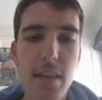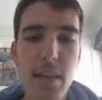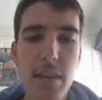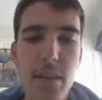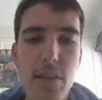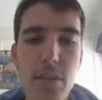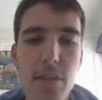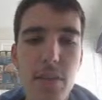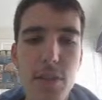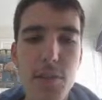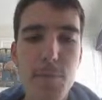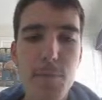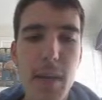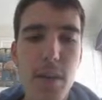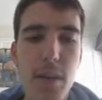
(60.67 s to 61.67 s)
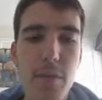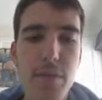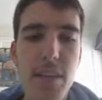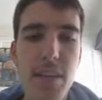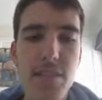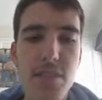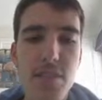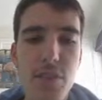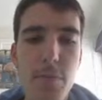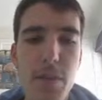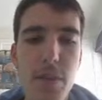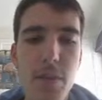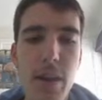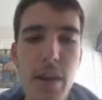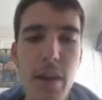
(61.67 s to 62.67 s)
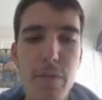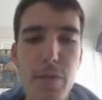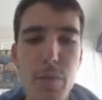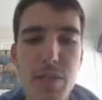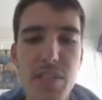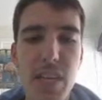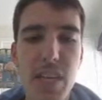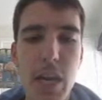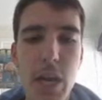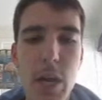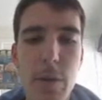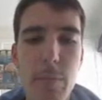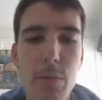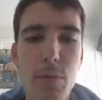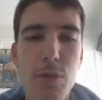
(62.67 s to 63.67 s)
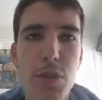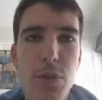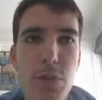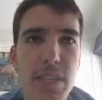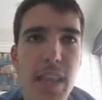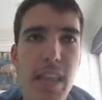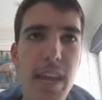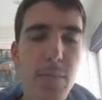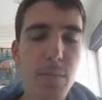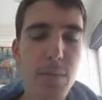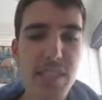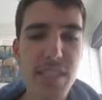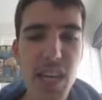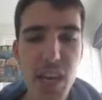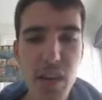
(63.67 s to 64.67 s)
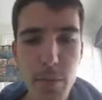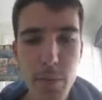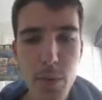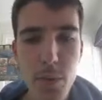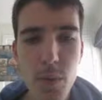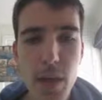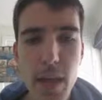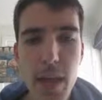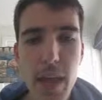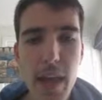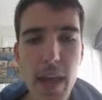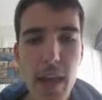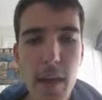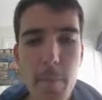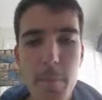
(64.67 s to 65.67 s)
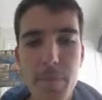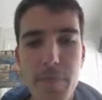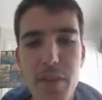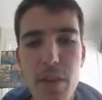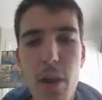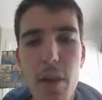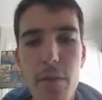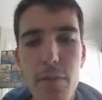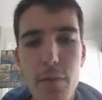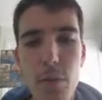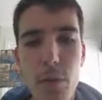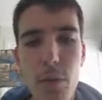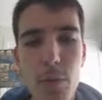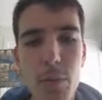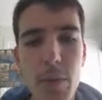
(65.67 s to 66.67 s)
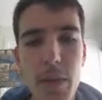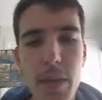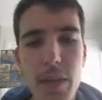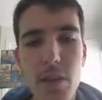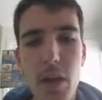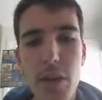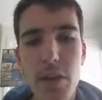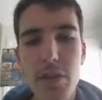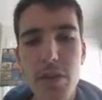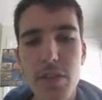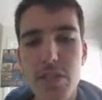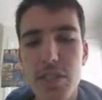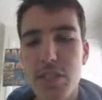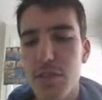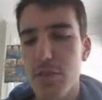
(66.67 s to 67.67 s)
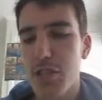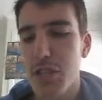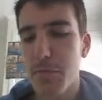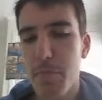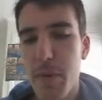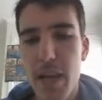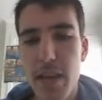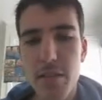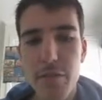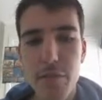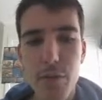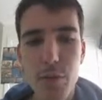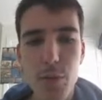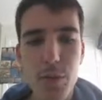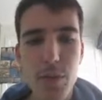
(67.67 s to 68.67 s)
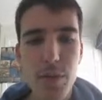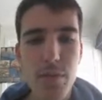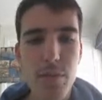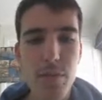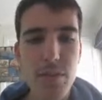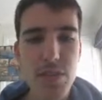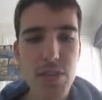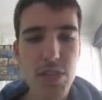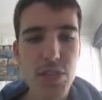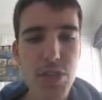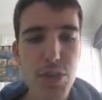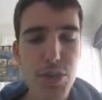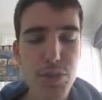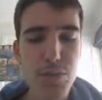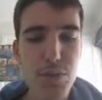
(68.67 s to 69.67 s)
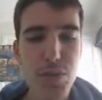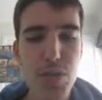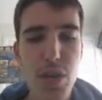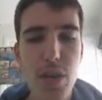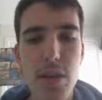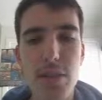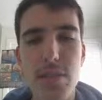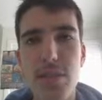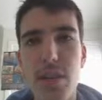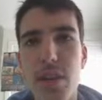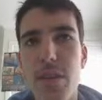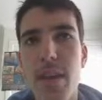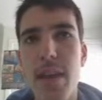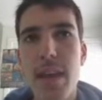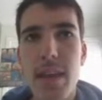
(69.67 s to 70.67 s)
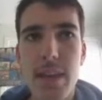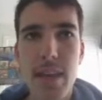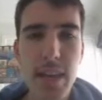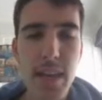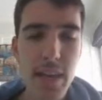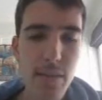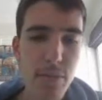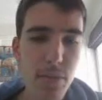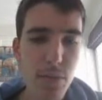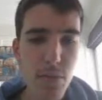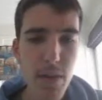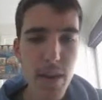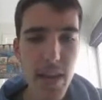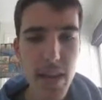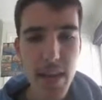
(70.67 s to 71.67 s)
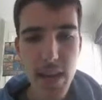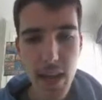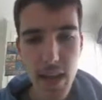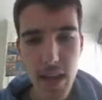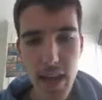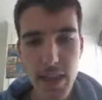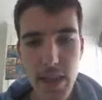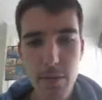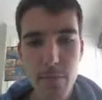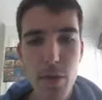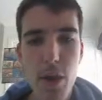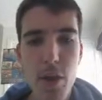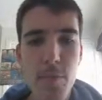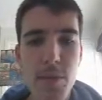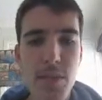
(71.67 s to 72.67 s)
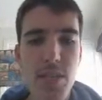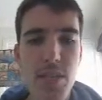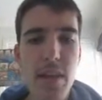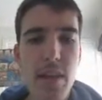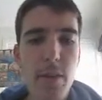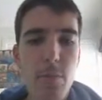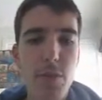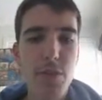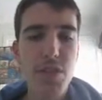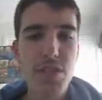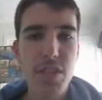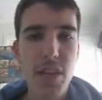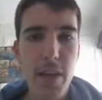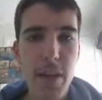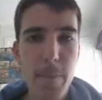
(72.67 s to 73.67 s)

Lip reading: units back off these two. Pure Alpha was terrible. Shulton Lane was terrible. So overall, 9 units spent for 6 units returned, so -3 at the moment, which is a